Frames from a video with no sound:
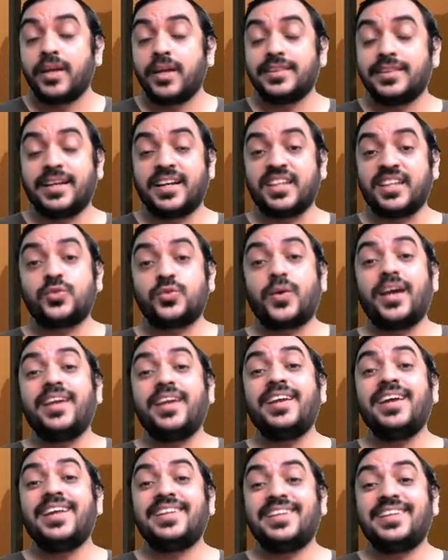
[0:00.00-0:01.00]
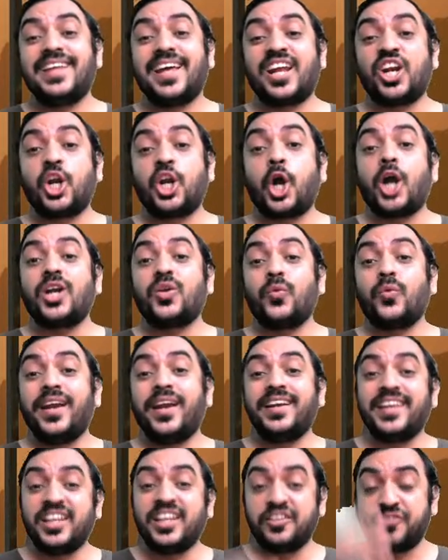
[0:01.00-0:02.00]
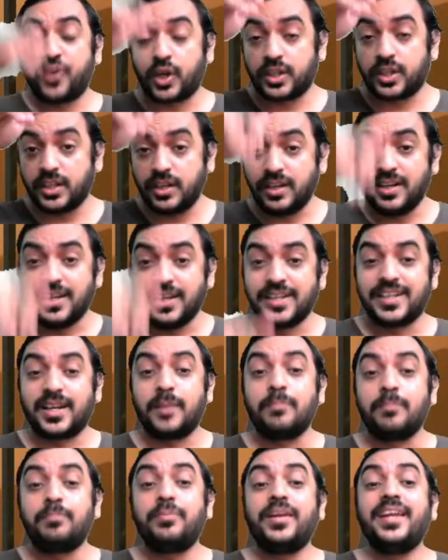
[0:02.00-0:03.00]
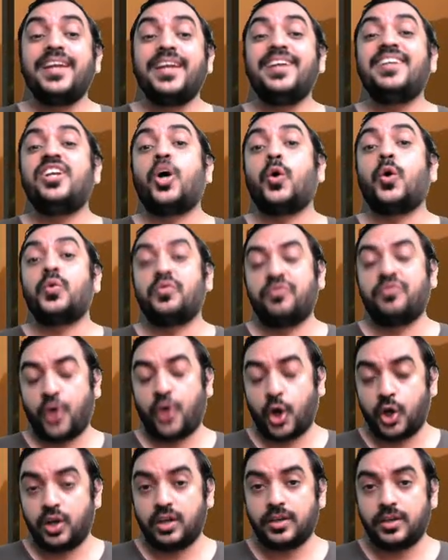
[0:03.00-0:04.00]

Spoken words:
That is why they are not waiting for the complete downfall.